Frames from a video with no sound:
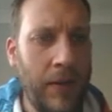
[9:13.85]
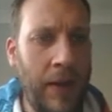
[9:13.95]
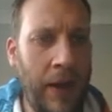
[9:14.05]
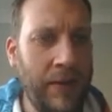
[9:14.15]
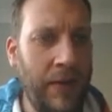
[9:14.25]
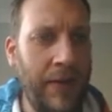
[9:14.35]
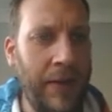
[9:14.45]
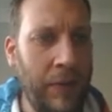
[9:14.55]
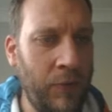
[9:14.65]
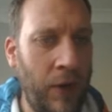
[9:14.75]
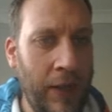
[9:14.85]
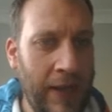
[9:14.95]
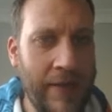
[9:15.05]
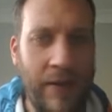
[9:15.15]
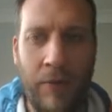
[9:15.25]
Yes, I think that was right.
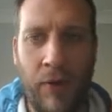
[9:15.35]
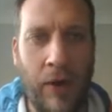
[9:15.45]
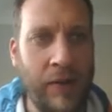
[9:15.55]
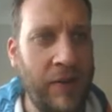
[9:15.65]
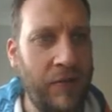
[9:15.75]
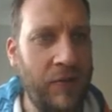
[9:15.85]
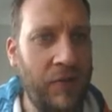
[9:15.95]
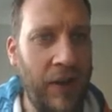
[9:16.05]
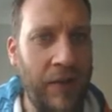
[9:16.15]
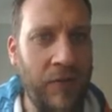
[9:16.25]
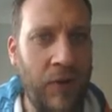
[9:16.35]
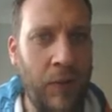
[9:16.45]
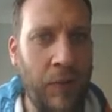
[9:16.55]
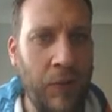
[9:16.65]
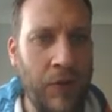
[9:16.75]
Yes, that was right. Let's check that's right
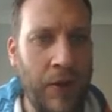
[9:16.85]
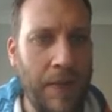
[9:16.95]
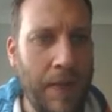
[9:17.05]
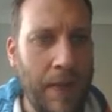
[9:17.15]
one more time.